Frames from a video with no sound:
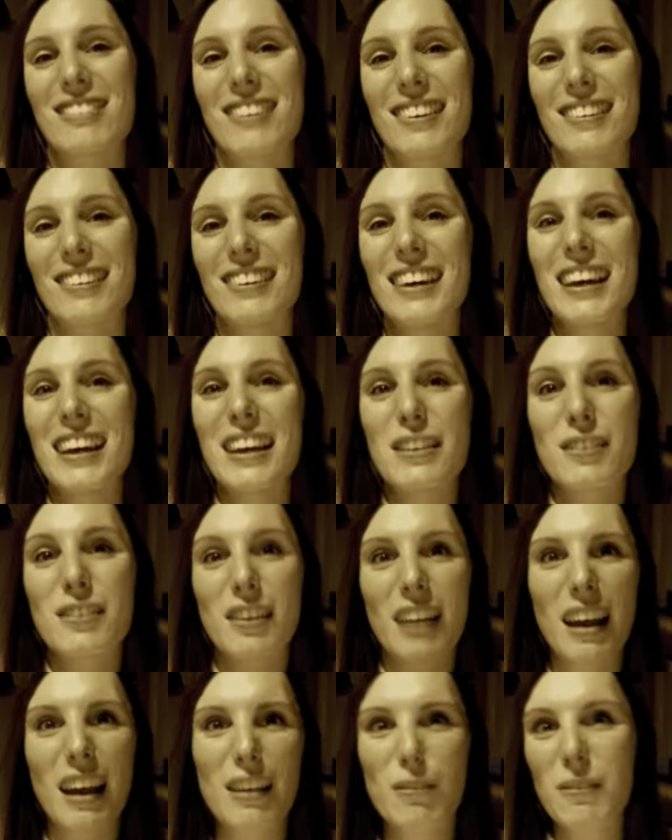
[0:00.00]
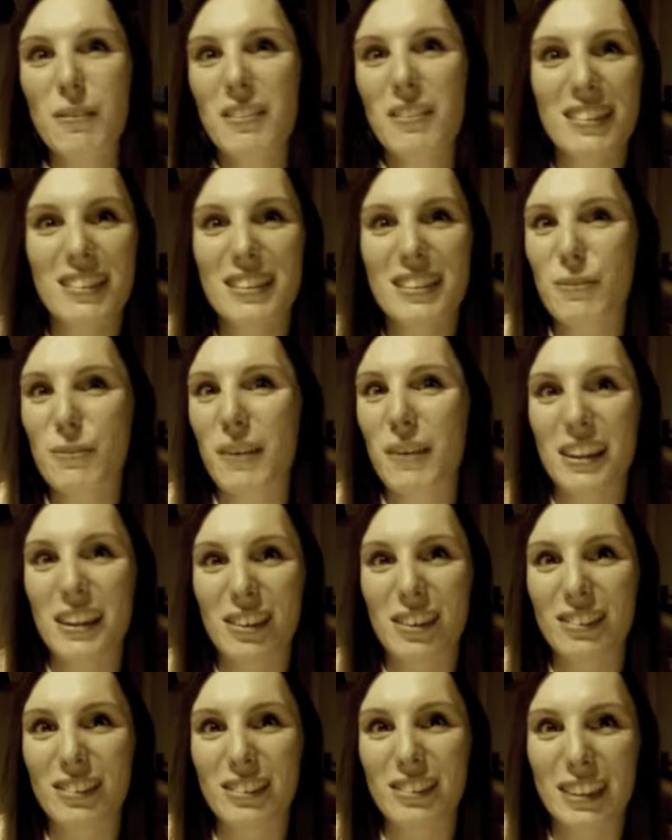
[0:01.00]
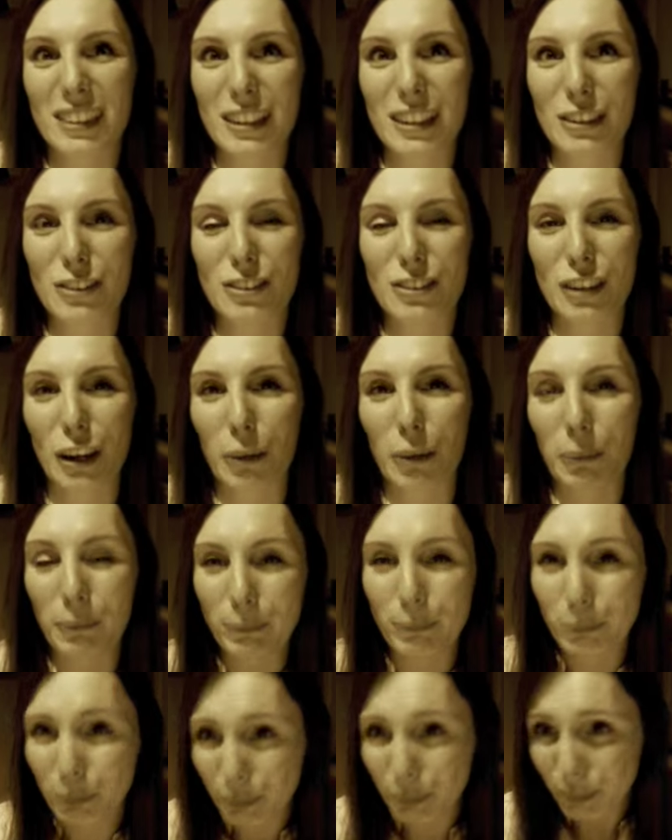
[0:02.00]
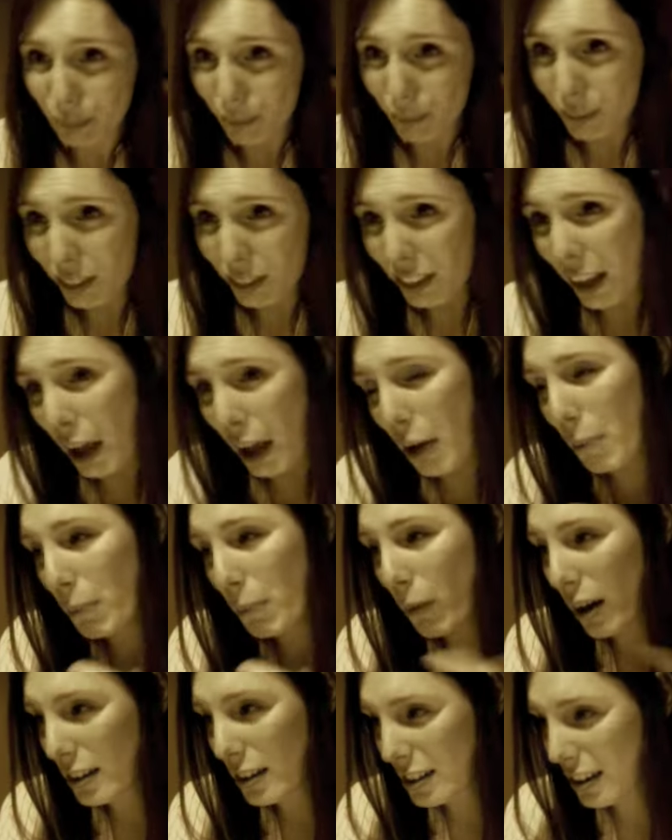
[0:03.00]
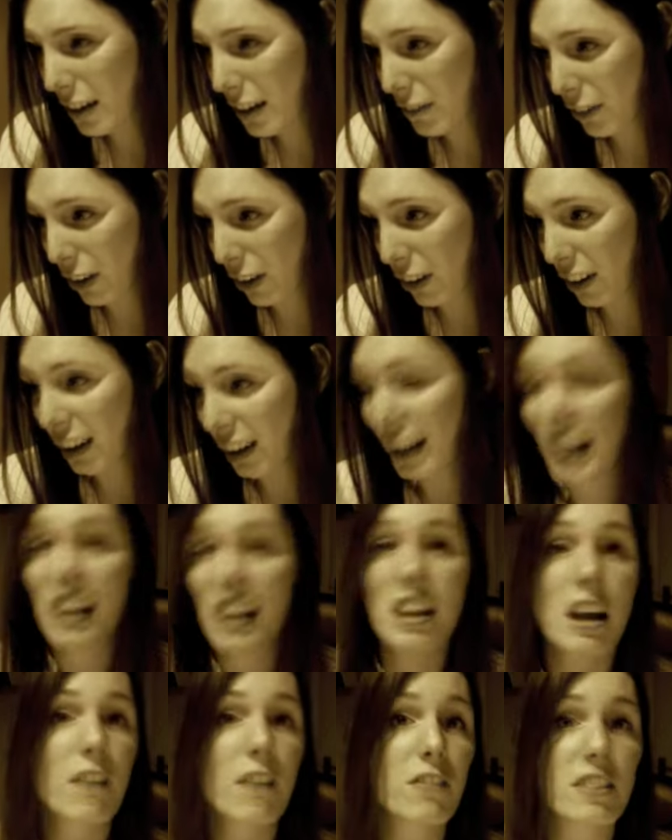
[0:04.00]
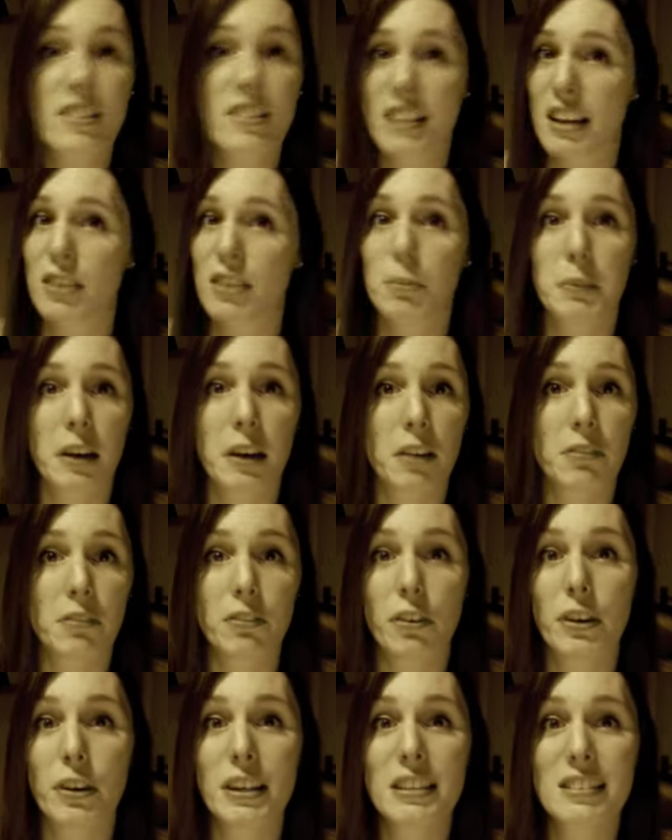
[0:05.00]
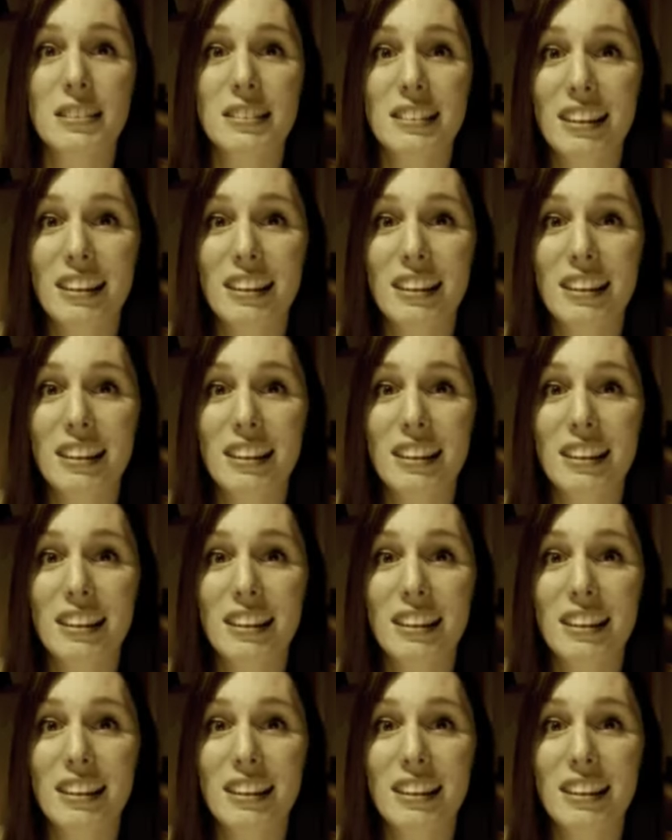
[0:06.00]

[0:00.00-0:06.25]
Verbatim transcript: well. So that's one of the reasons why I got onto YouTube. And um, why did I vlog? Love the sound of my own voice.